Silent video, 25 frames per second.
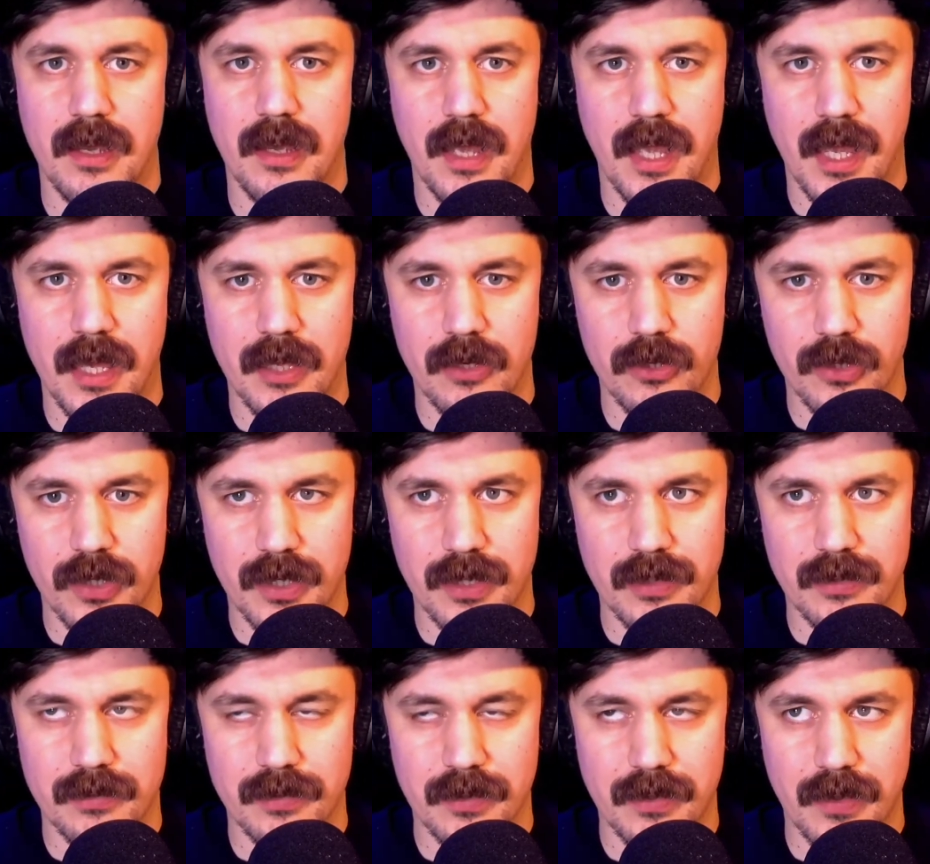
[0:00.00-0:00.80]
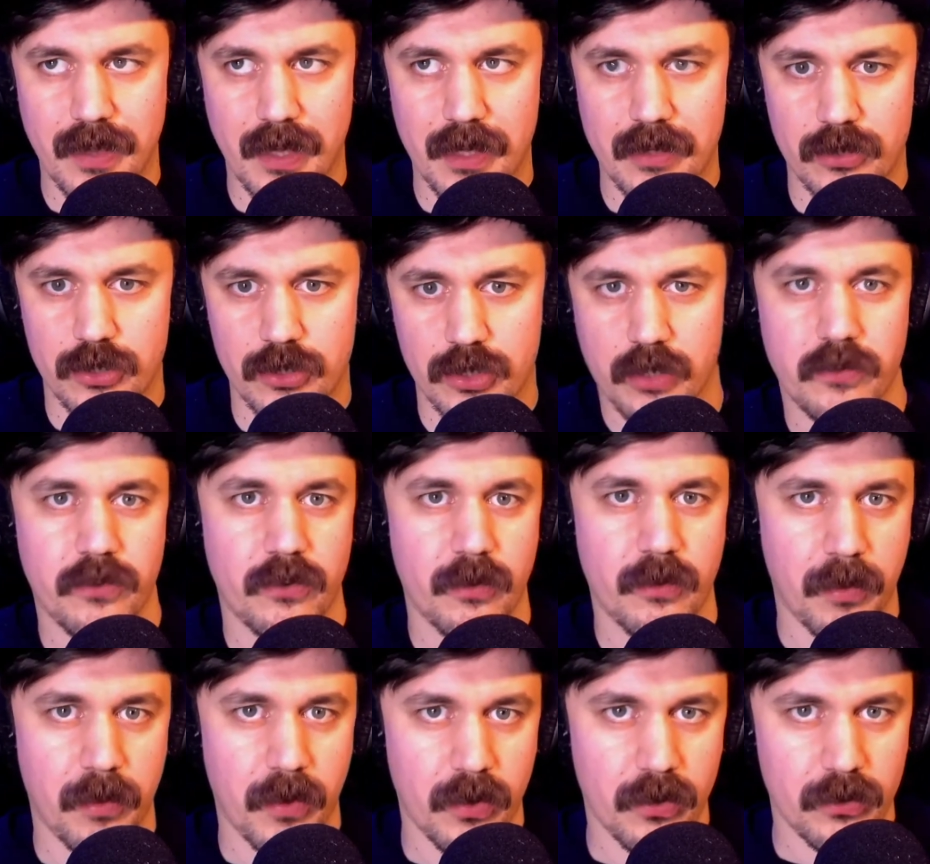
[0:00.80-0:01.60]
and you can see that
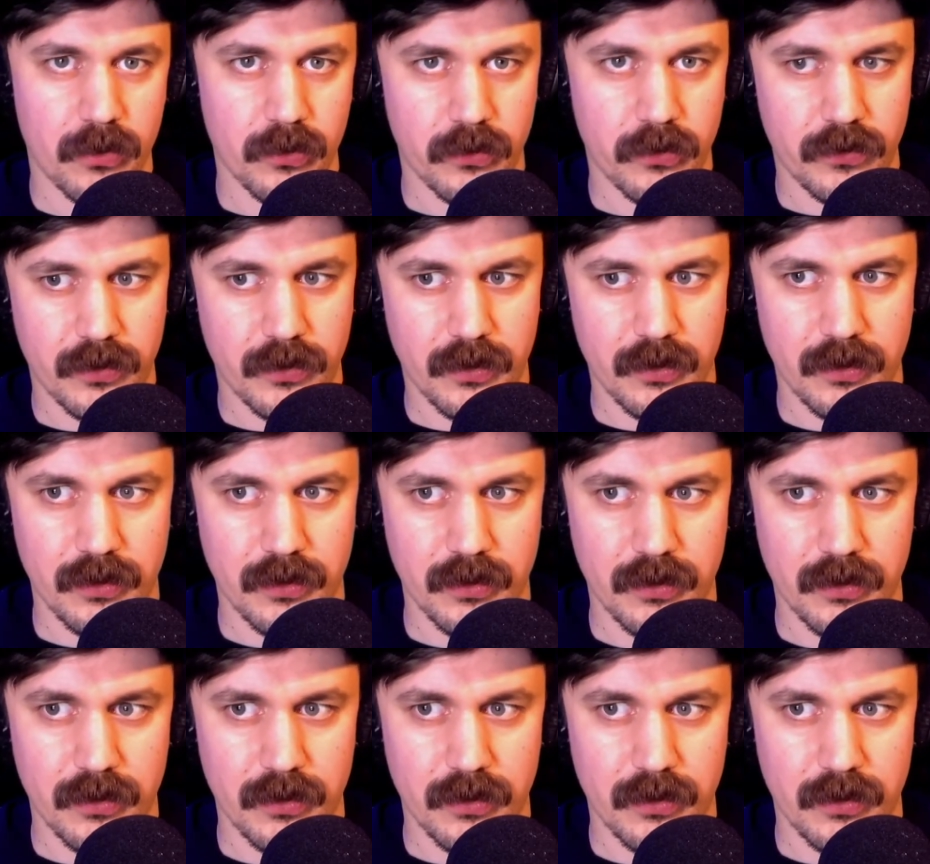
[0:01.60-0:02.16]
juxtaposed